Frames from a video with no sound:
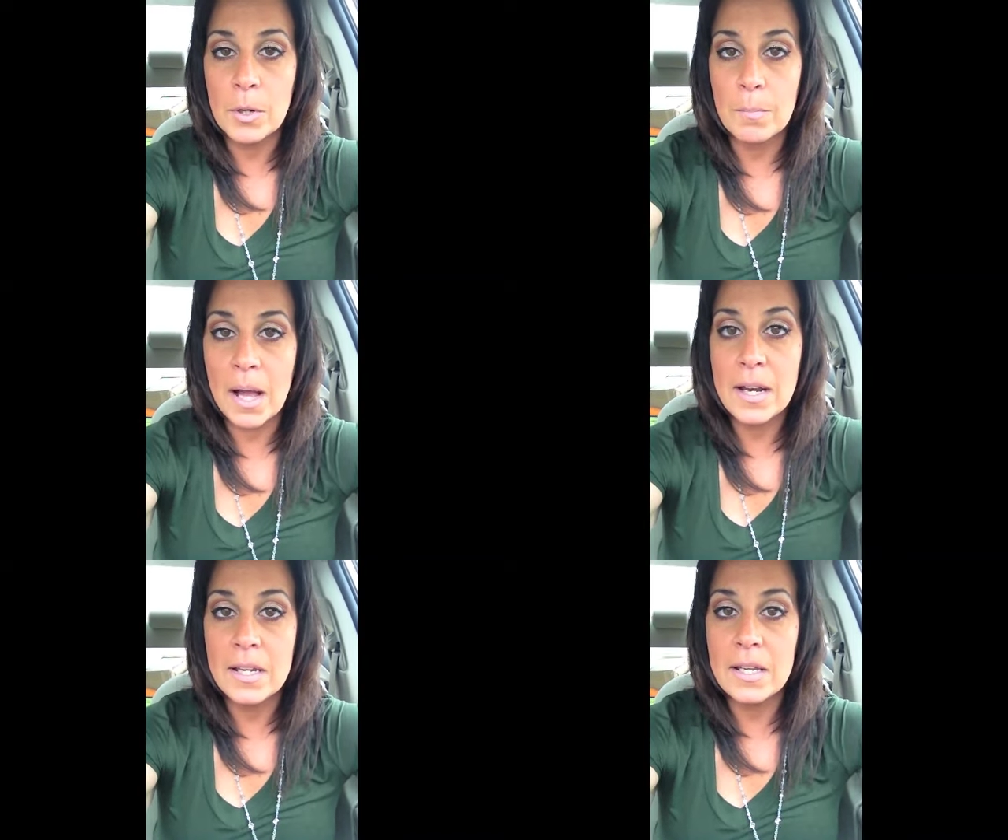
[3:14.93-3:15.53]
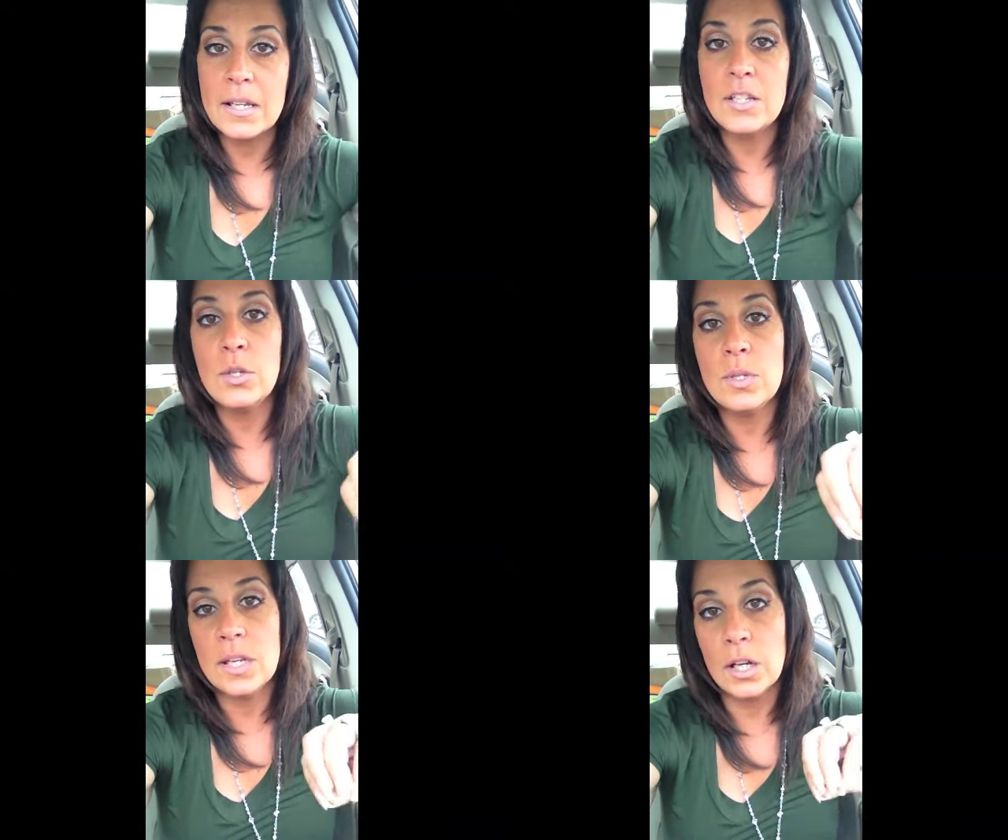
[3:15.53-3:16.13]
your body is
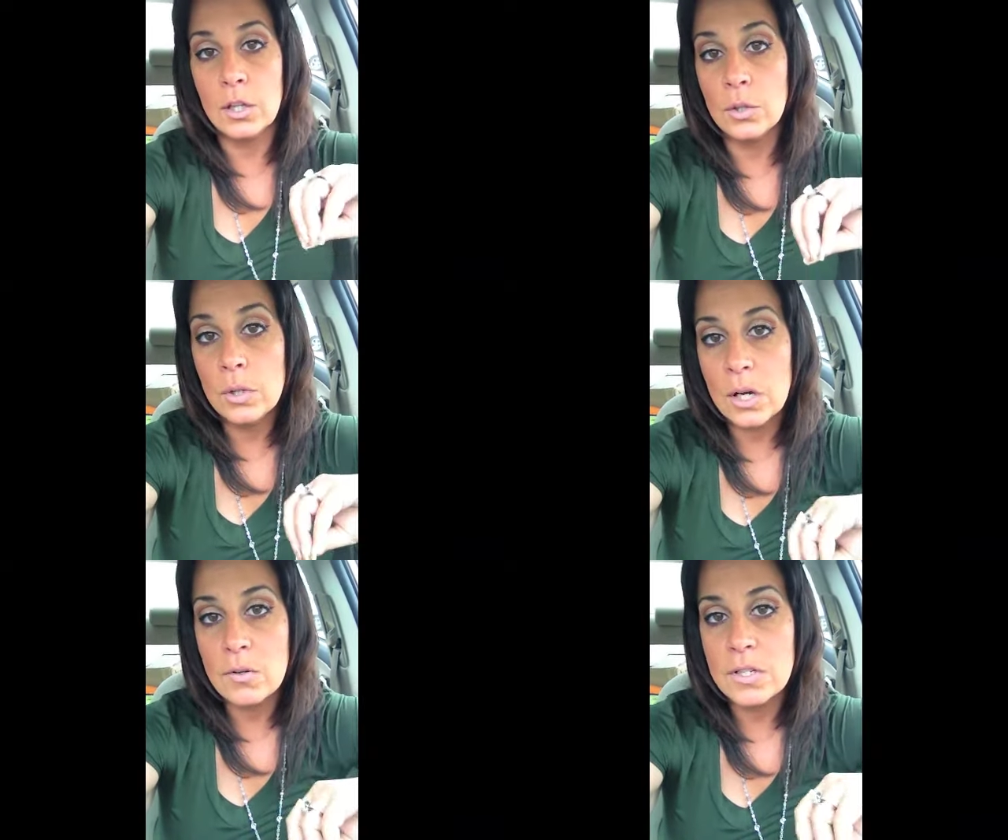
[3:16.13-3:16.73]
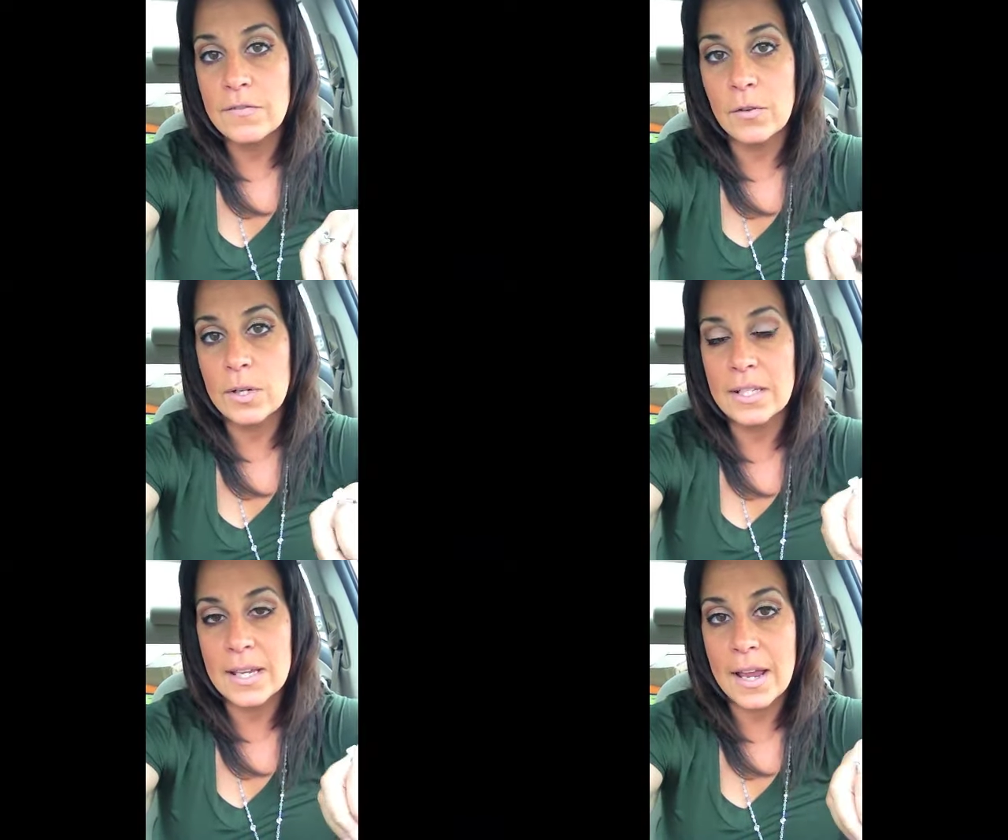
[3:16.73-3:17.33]
using glucose for
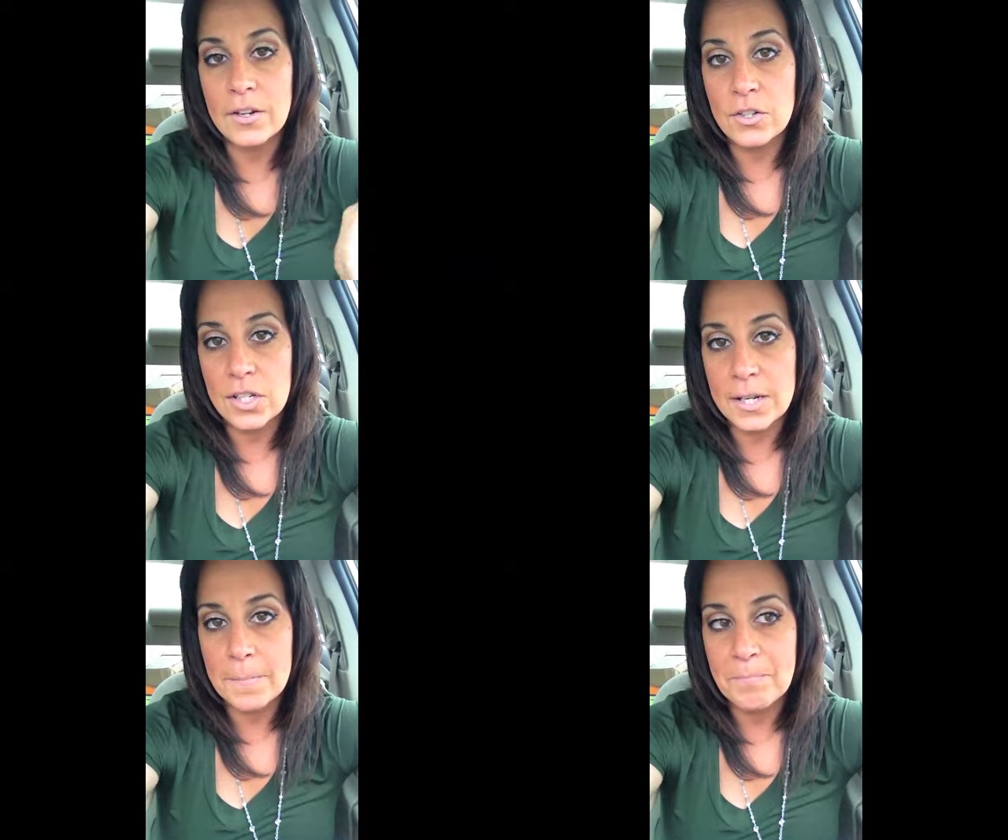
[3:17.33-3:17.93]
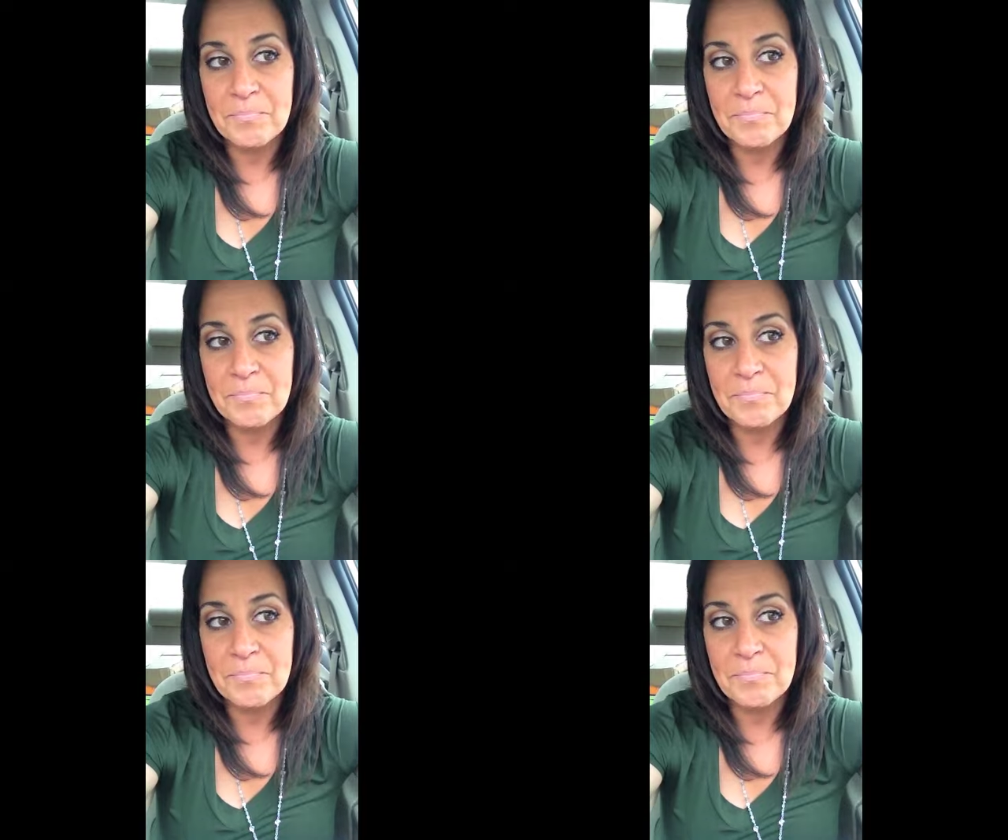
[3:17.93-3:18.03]
its energy.